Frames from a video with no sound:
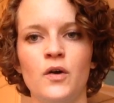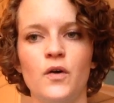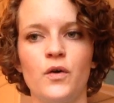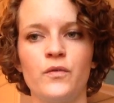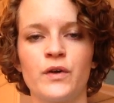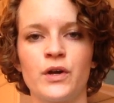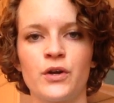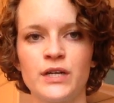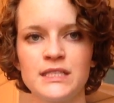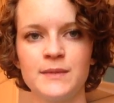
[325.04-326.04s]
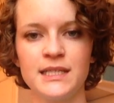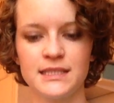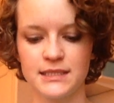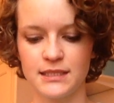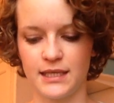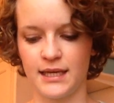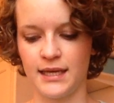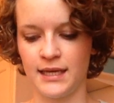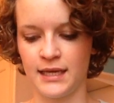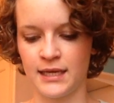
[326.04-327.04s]
over Christmas,
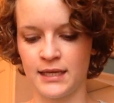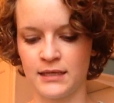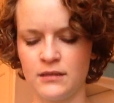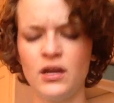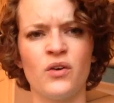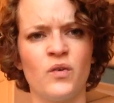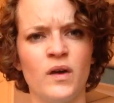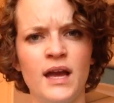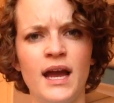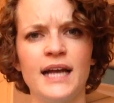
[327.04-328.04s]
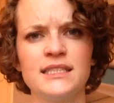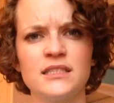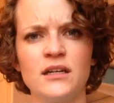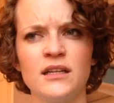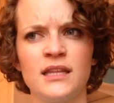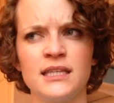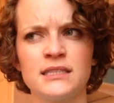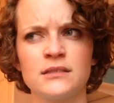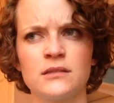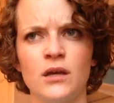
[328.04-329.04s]
and no, I started
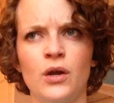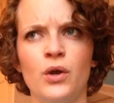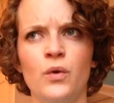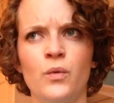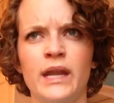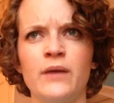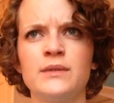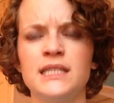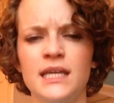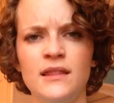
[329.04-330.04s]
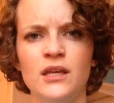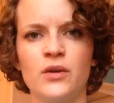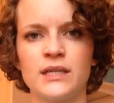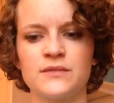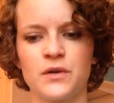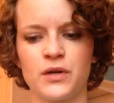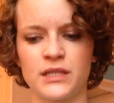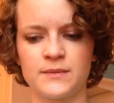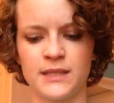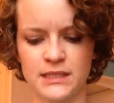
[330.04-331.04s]
this when I was in the US for
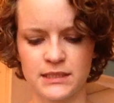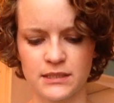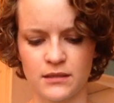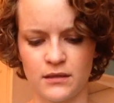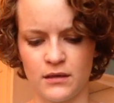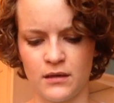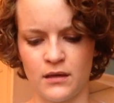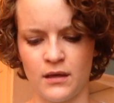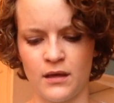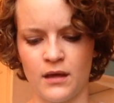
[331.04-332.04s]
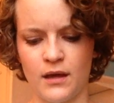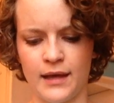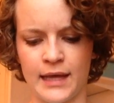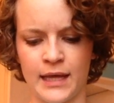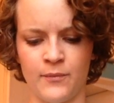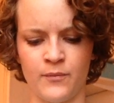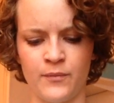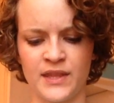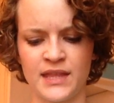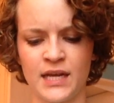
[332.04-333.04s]
Christmas,
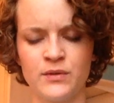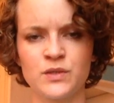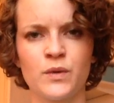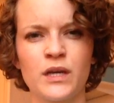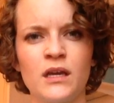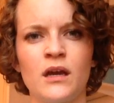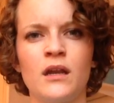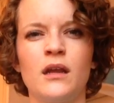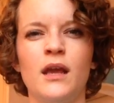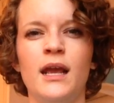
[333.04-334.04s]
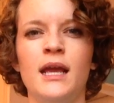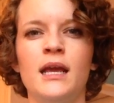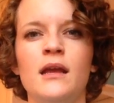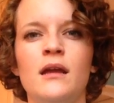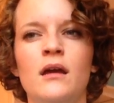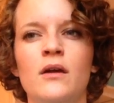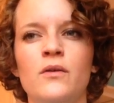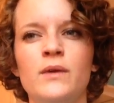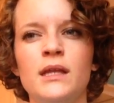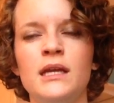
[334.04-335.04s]
but then I was working on a
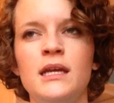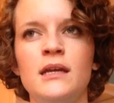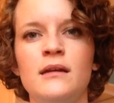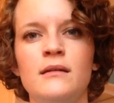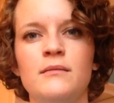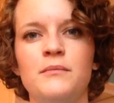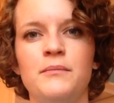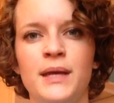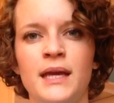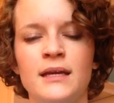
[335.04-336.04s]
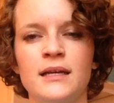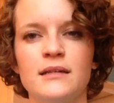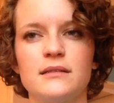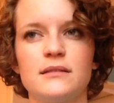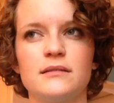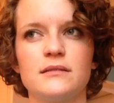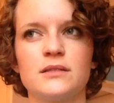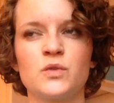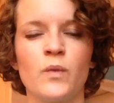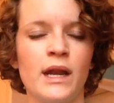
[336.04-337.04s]
really big
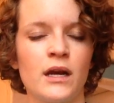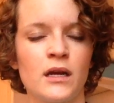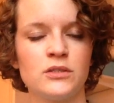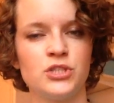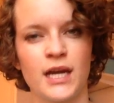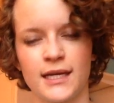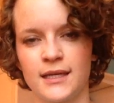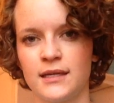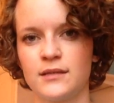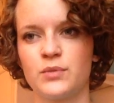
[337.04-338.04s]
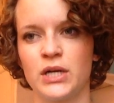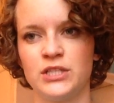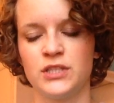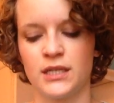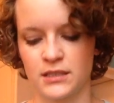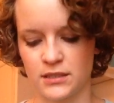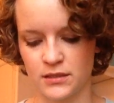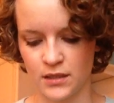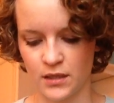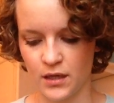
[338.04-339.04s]
sweater jacket project
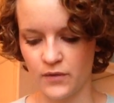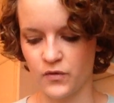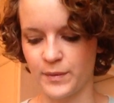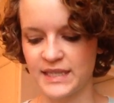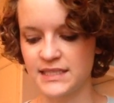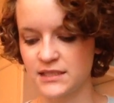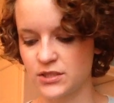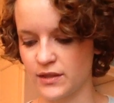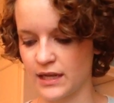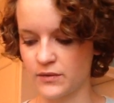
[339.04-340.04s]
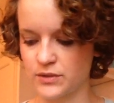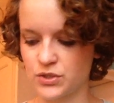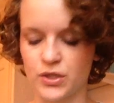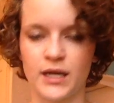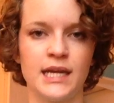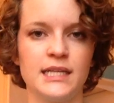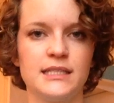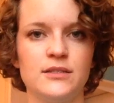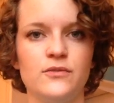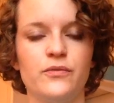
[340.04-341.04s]
for my sister that I was trying
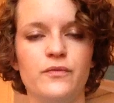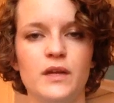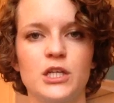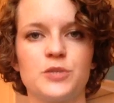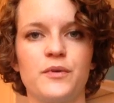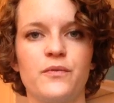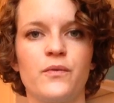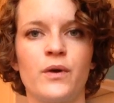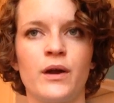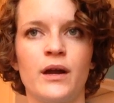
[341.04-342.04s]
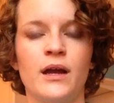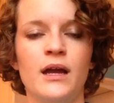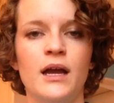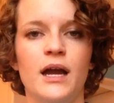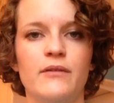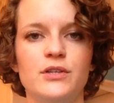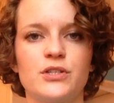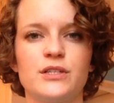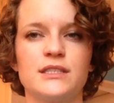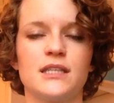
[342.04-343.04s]
to finish before I
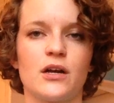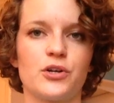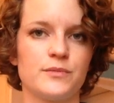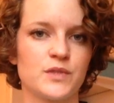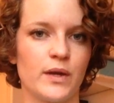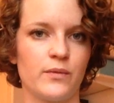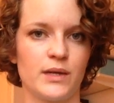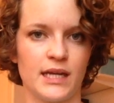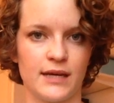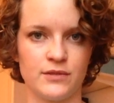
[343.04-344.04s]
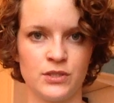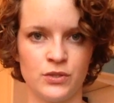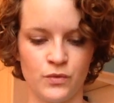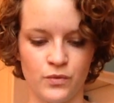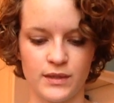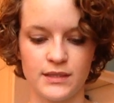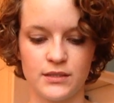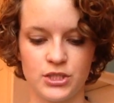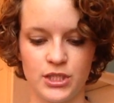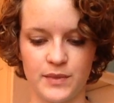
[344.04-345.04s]
returned to Stockholm so I wouldn't have to
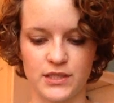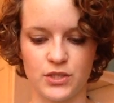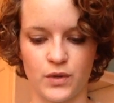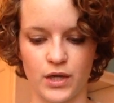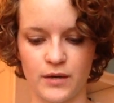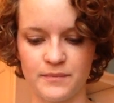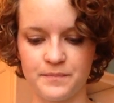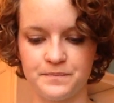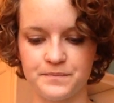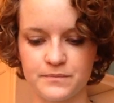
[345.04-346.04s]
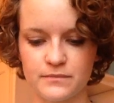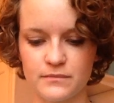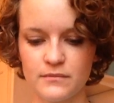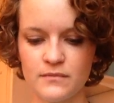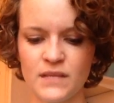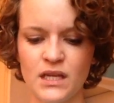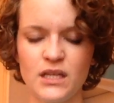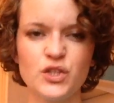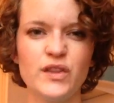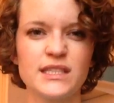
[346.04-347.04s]
ship it to her.
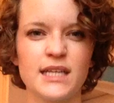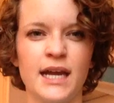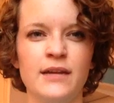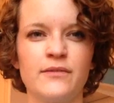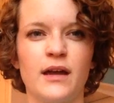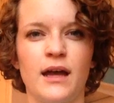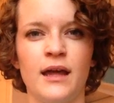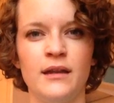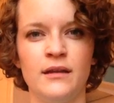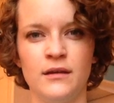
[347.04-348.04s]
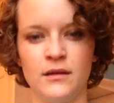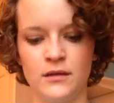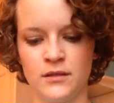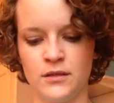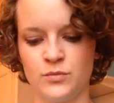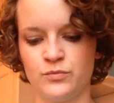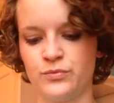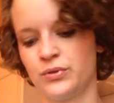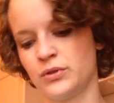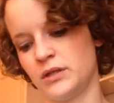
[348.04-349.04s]
So this kind of got
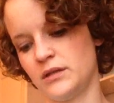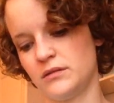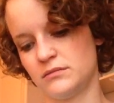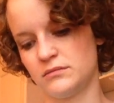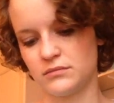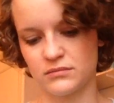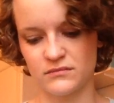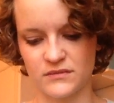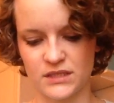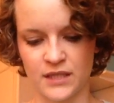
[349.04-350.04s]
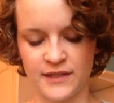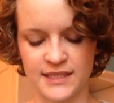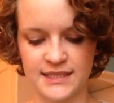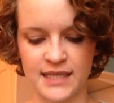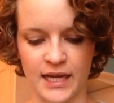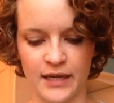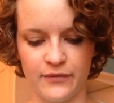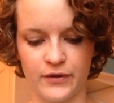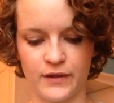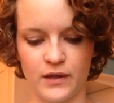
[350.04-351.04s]
put on the side
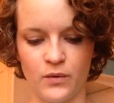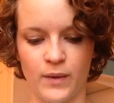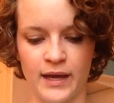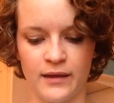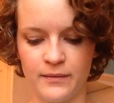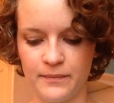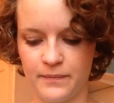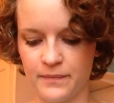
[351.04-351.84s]
for a little while.